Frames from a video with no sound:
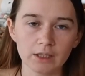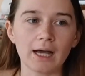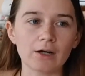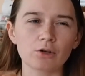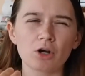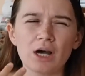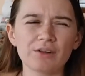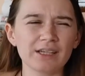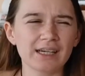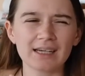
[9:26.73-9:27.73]
I don't know how
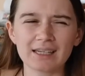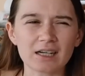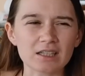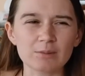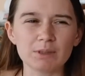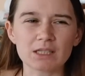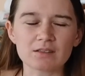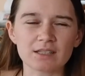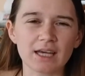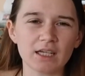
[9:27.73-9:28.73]
they kind of got in
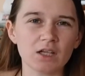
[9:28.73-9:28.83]
because, again,